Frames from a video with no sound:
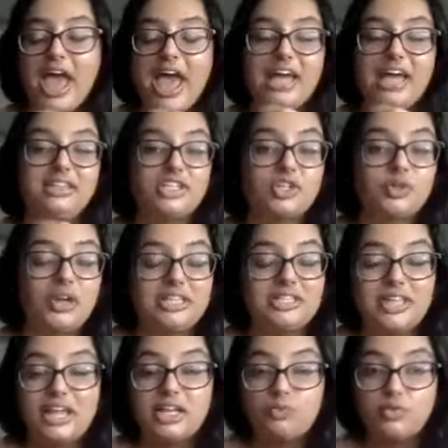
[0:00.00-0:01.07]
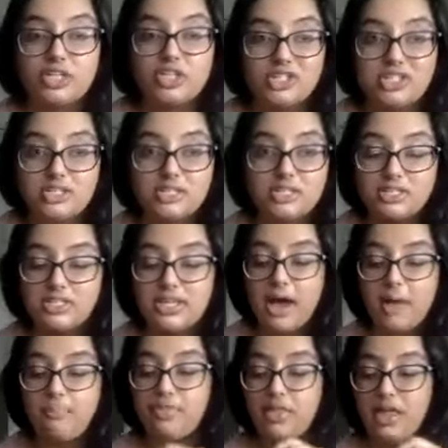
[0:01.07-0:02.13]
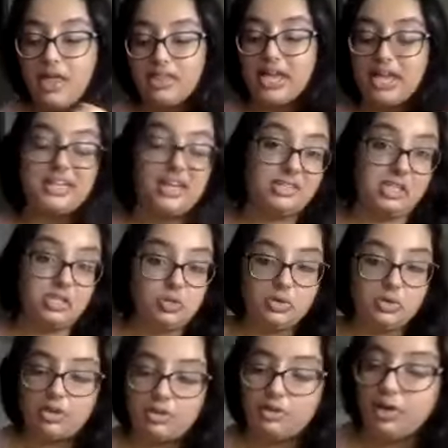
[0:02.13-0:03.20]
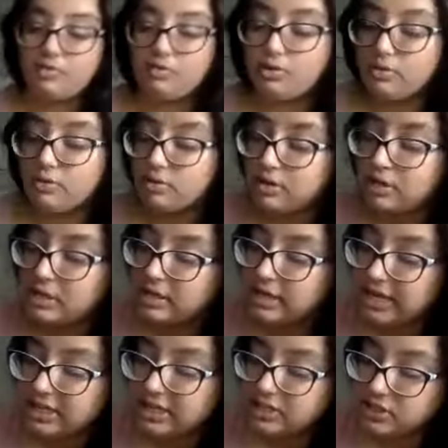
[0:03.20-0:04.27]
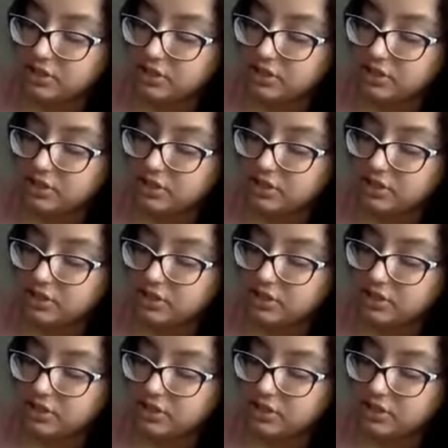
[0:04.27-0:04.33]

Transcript: and this creates that richness and depth that takes it to another level. It's